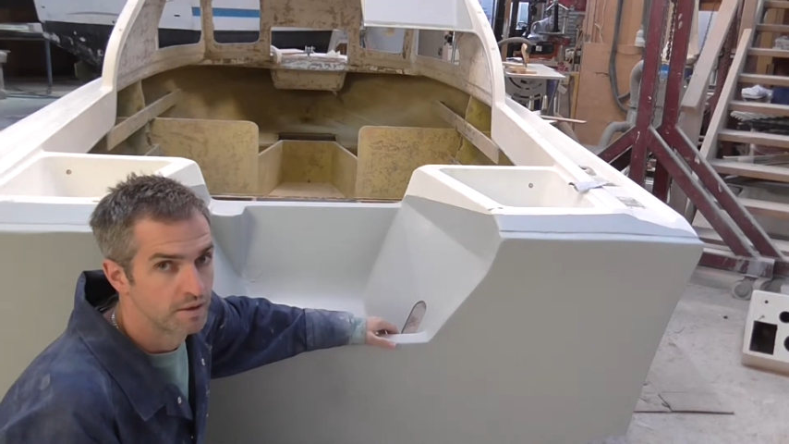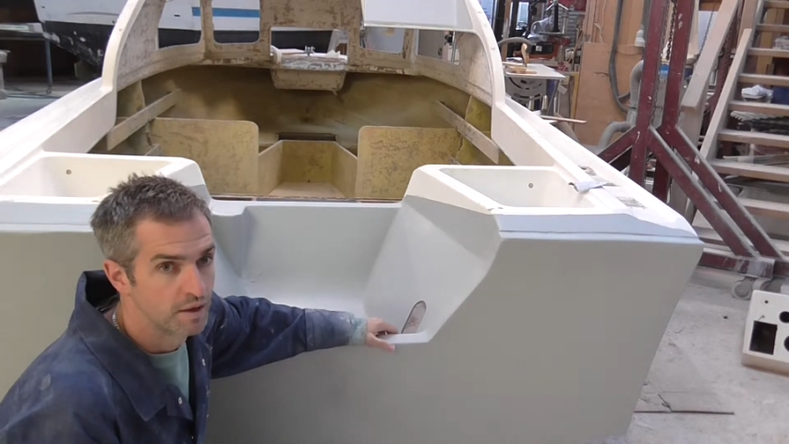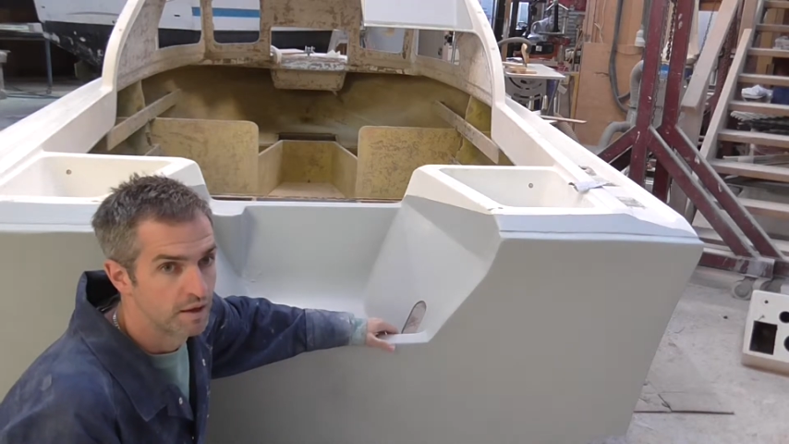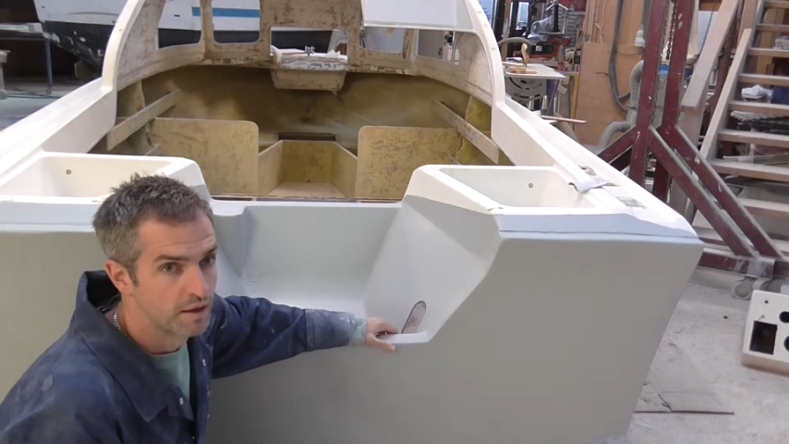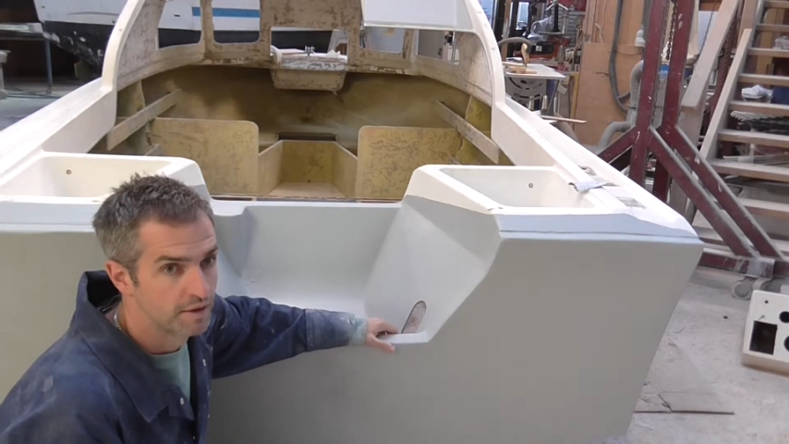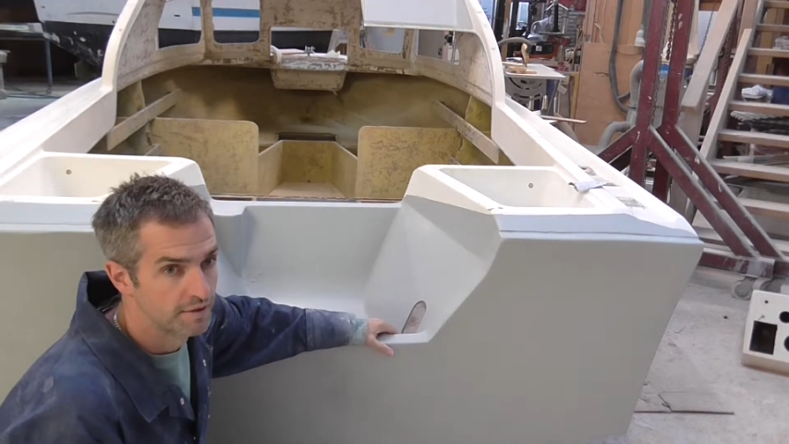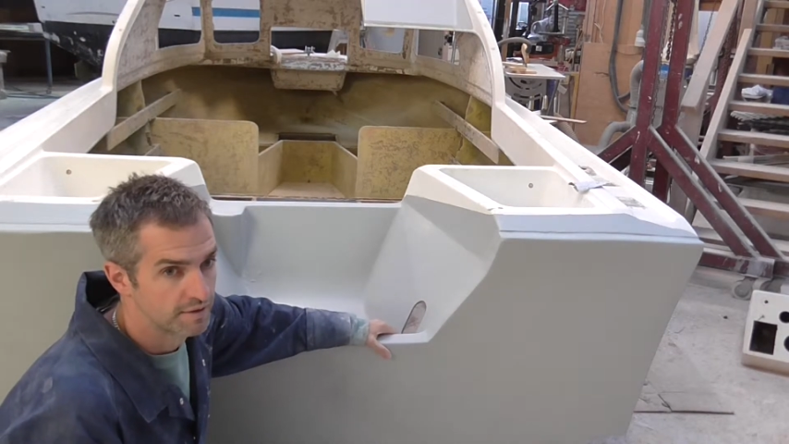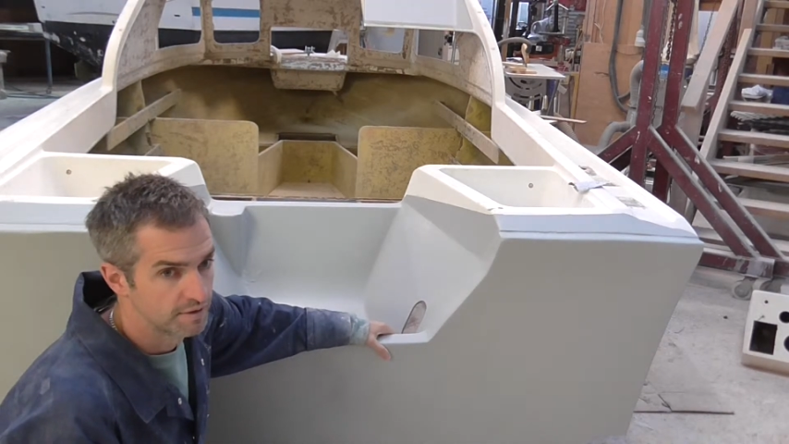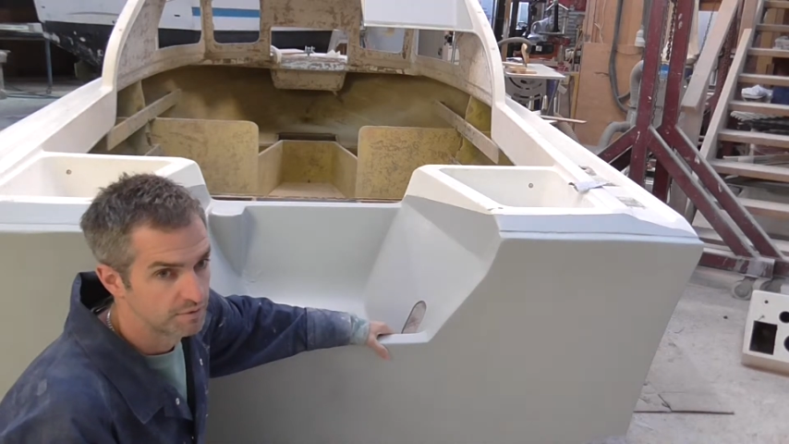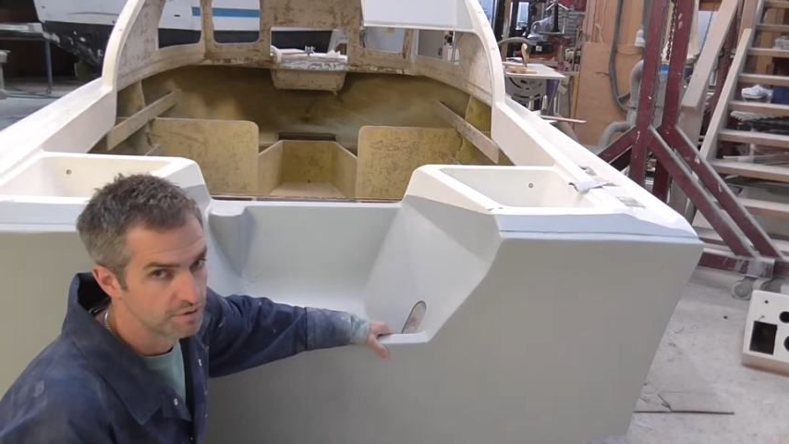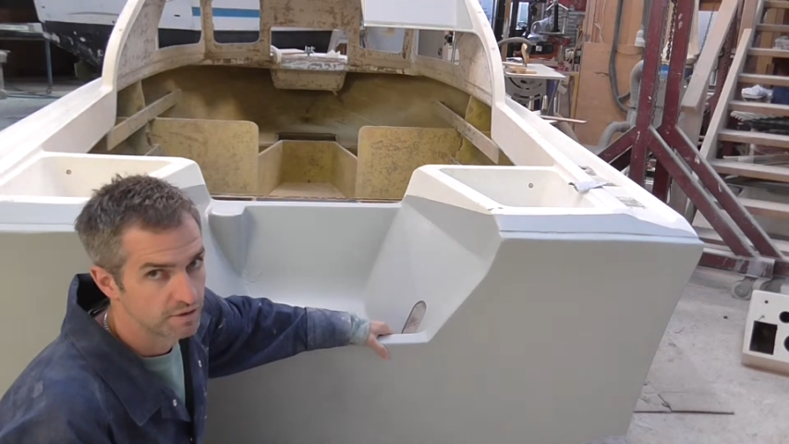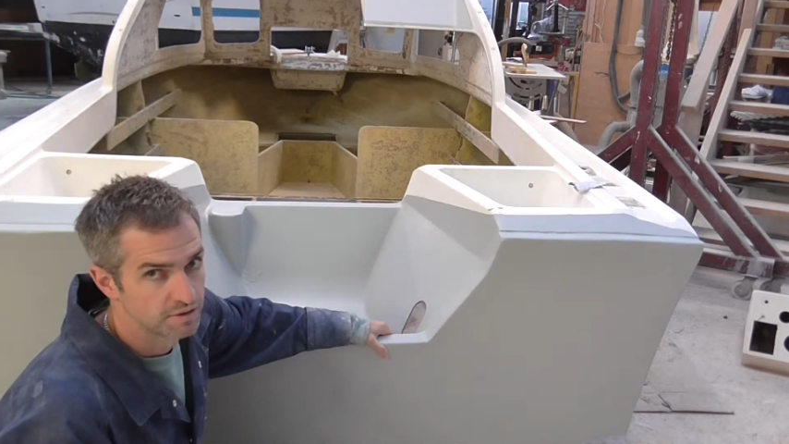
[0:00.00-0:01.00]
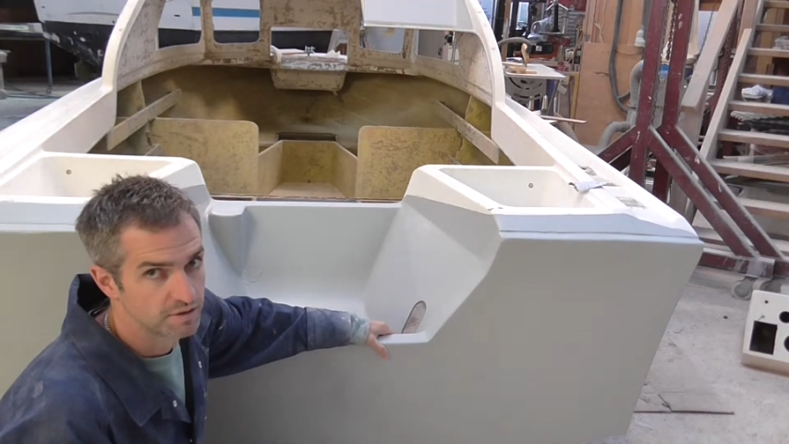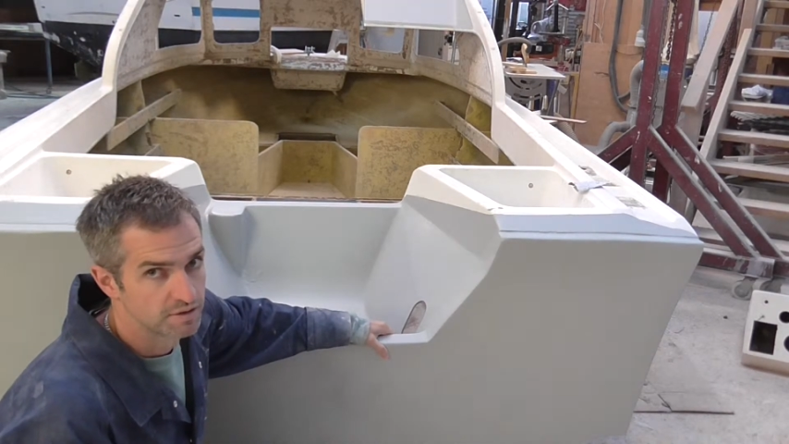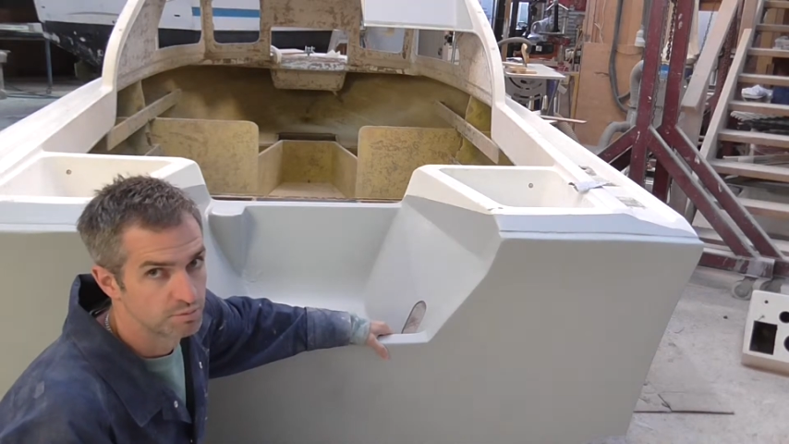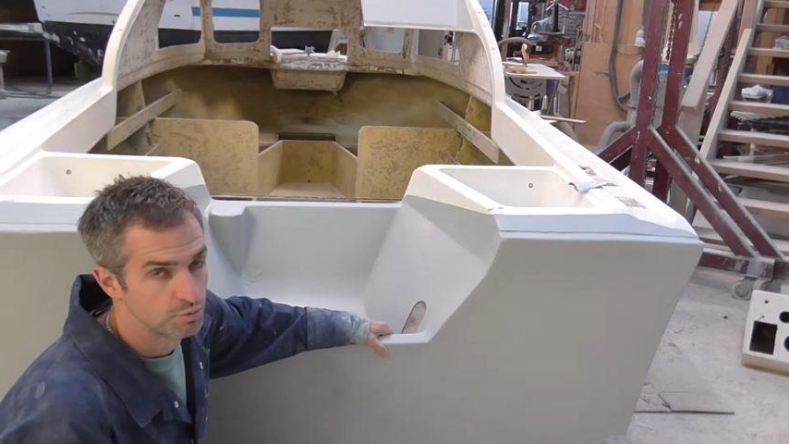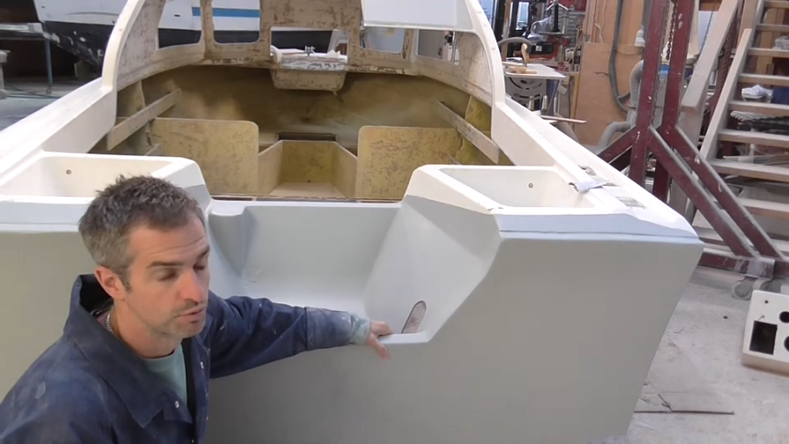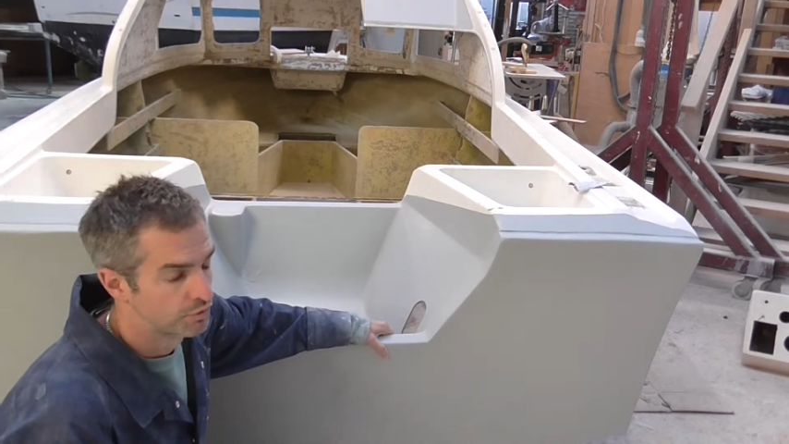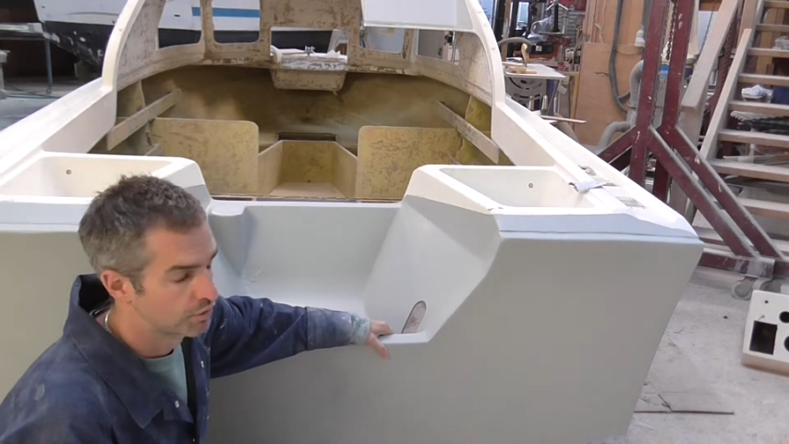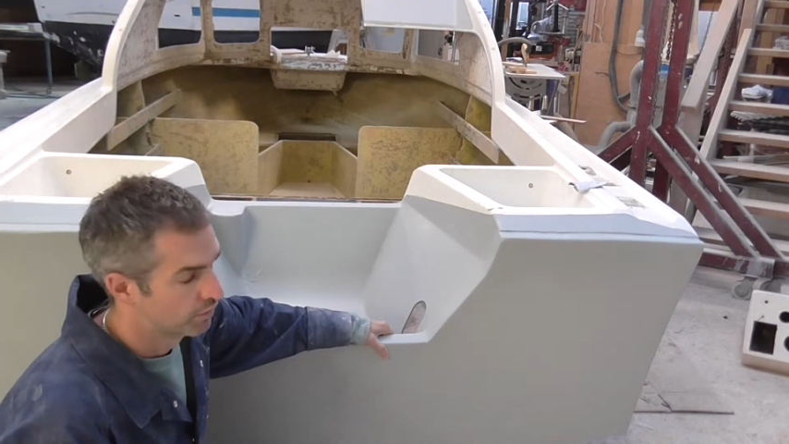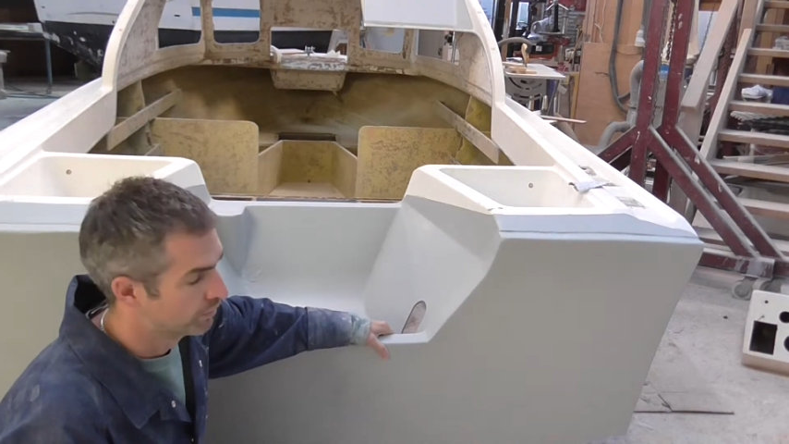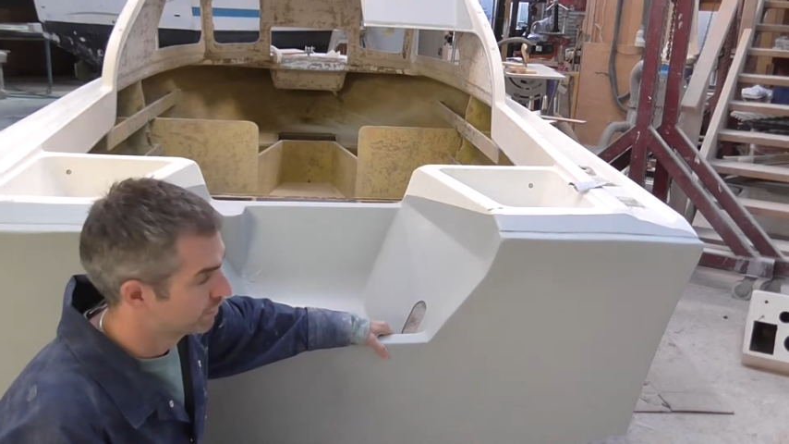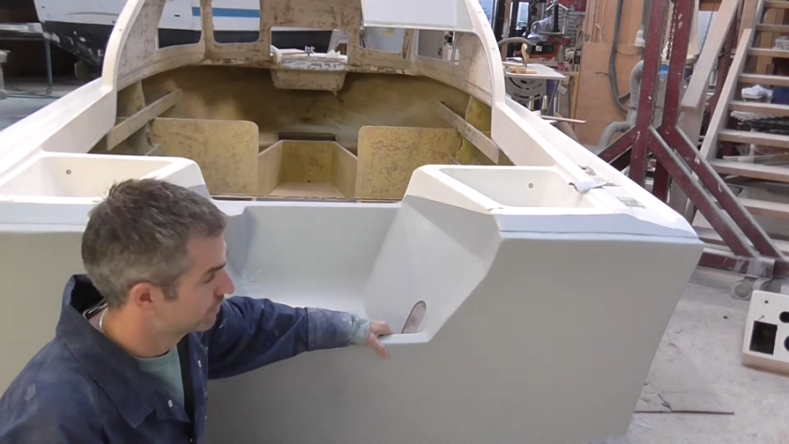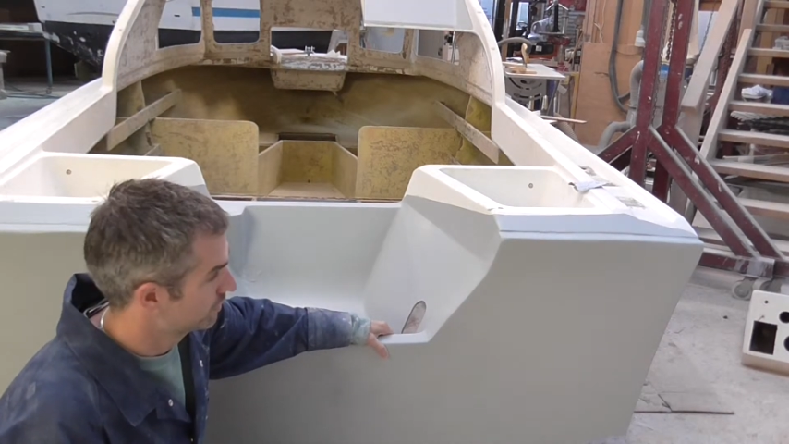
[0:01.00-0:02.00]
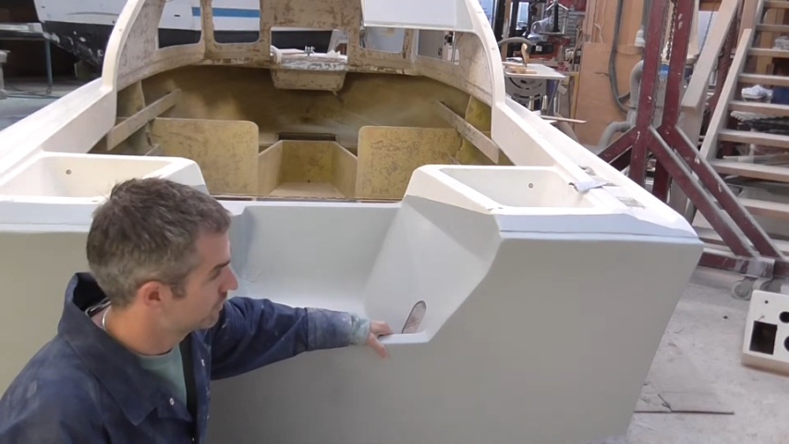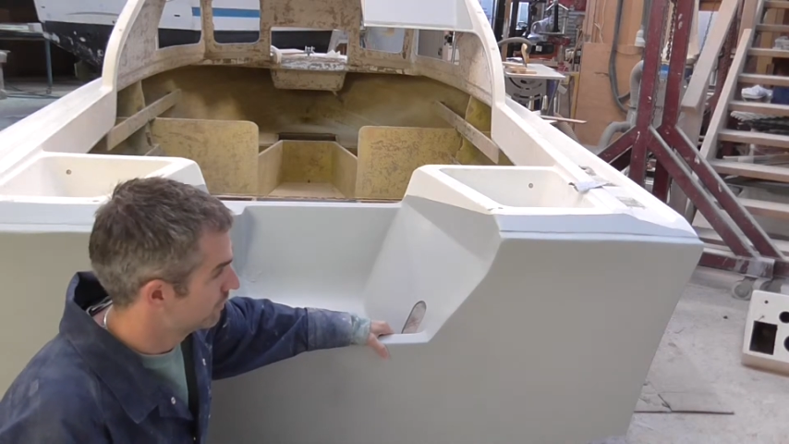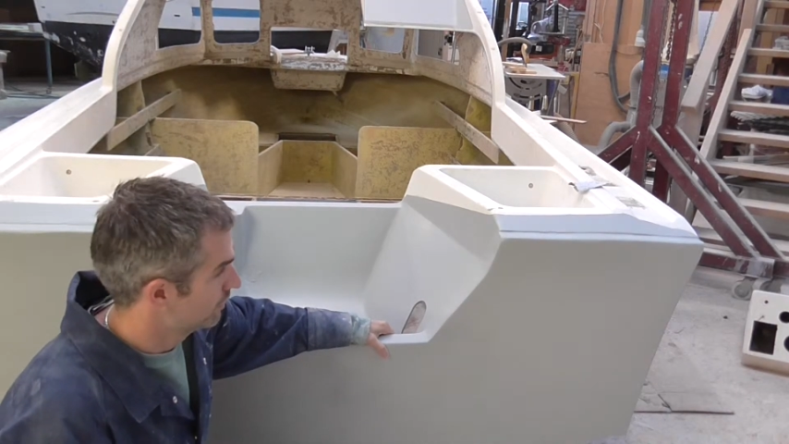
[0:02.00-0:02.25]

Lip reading: and that gives us a smooth surface.